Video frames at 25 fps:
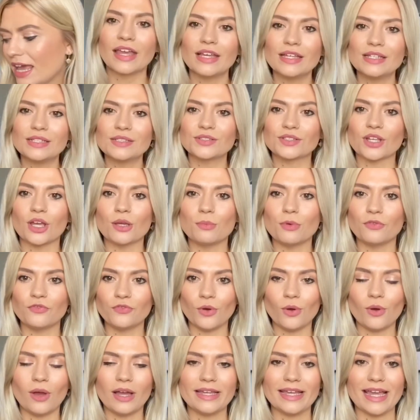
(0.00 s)
So
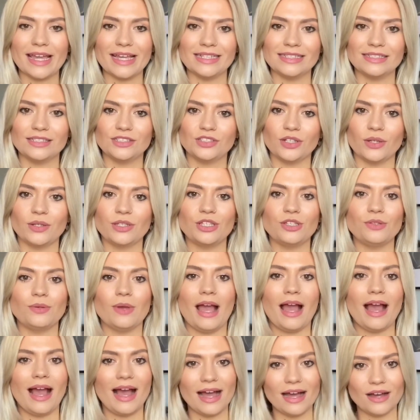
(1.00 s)
before I get into showing you
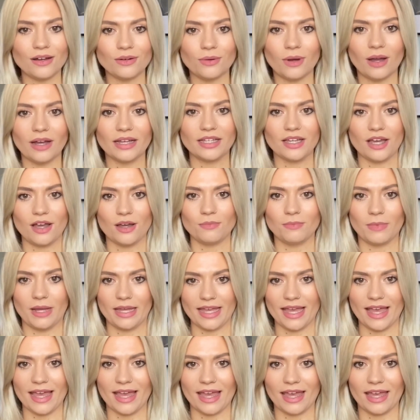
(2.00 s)
how I curl my
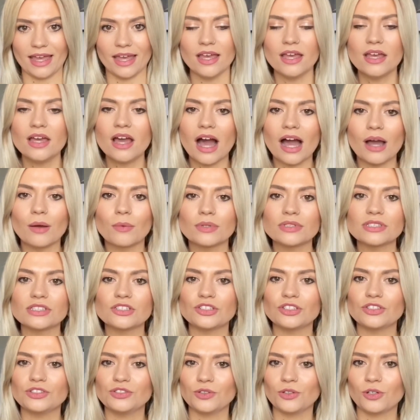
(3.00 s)
hair, I want to
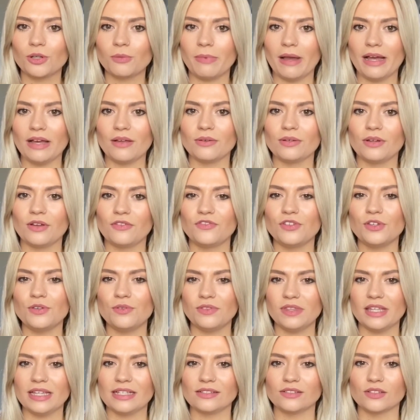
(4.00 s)
just talk about a few
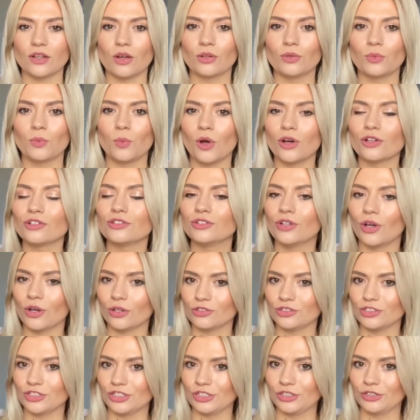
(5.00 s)
things on what
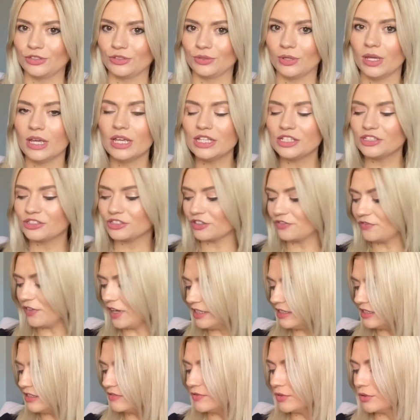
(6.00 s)
not to do. So
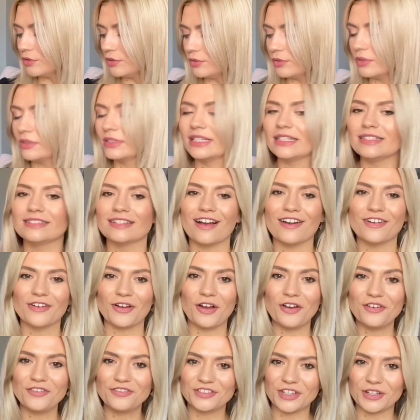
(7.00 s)
first of all, these are
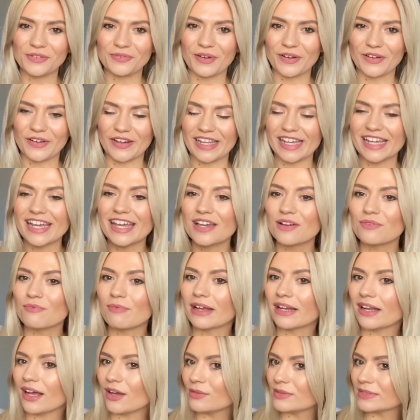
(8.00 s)
off, don't worry.
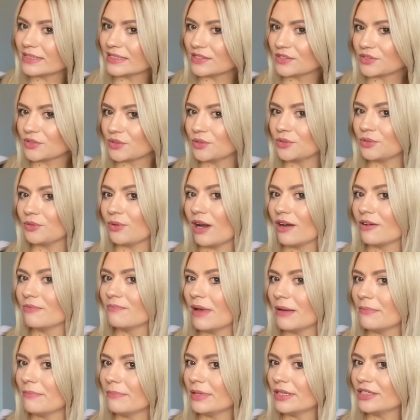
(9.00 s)
When I was at school, I
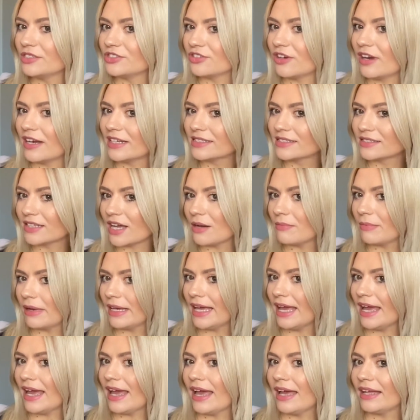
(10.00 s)
remember trying to curl my
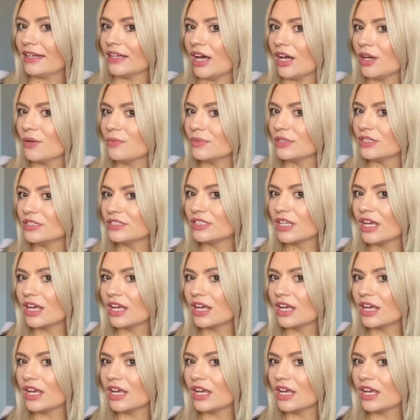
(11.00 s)
hair and I would